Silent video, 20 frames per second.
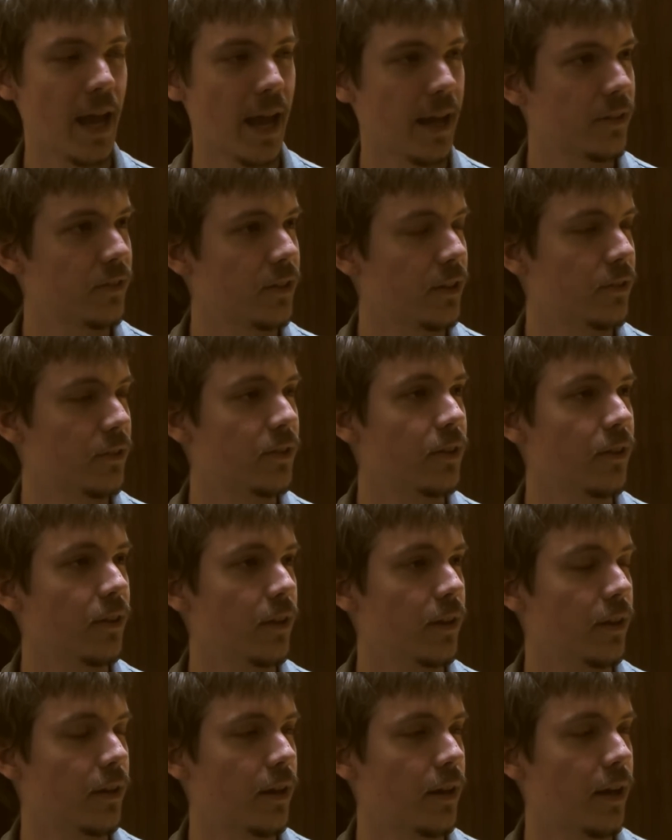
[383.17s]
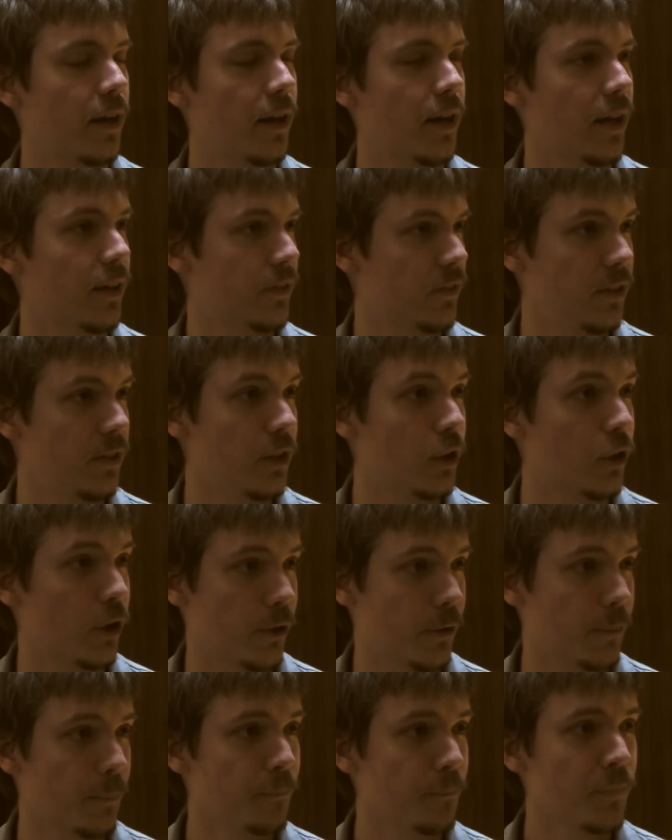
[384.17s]
access to the uh, SD
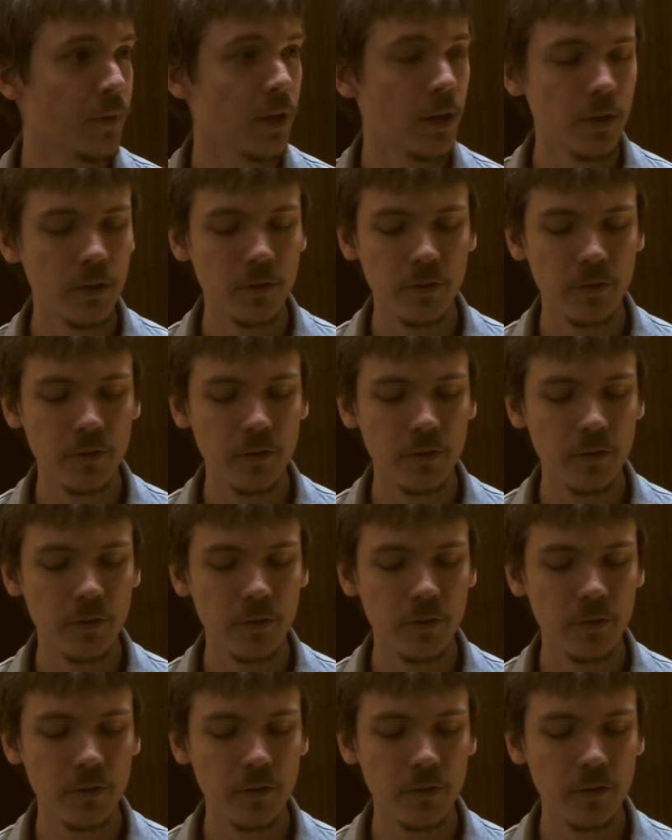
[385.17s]
card. Mm-hmm.